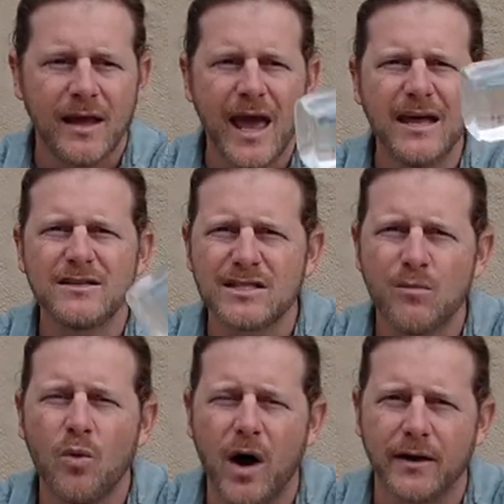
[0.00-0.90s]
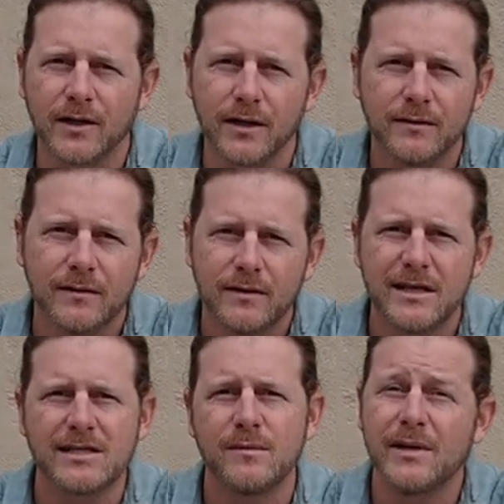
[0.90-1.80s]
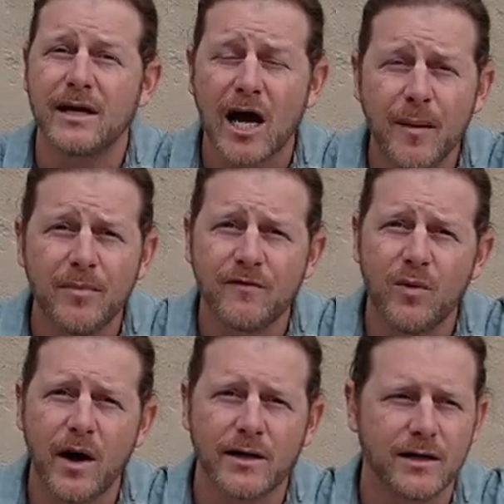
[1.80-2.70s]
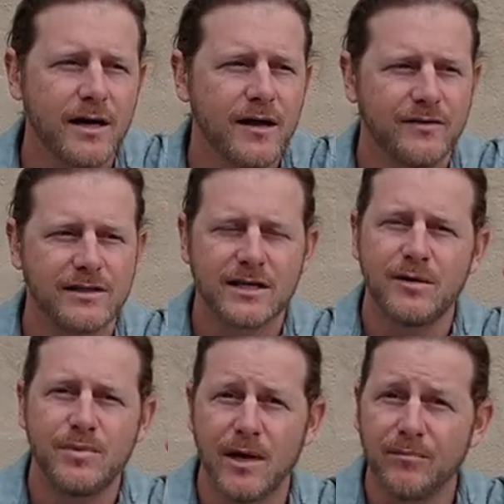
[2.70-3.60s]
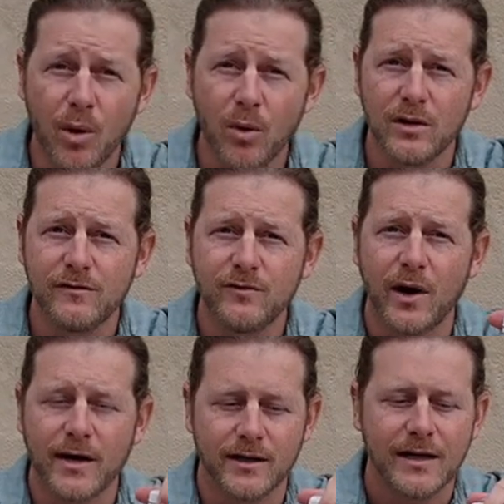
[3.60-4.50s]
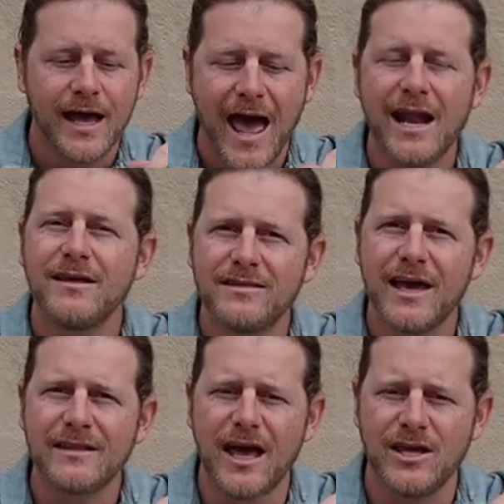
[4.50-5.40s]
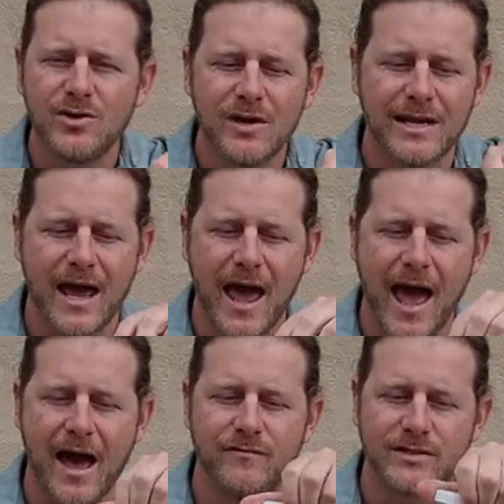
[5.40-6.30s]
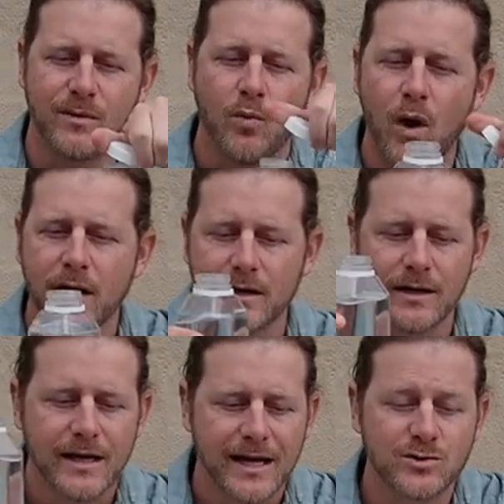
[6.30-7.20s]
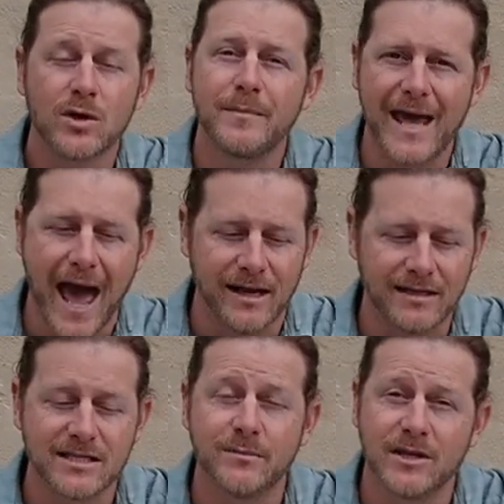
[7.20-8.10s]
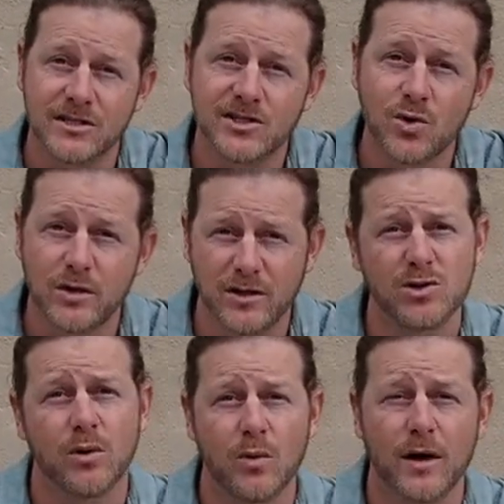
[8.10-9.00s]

and some water. This could be a cup of water, this could be a bowl of water, anything that you can have some water, because we're going to be adding some of the soil to our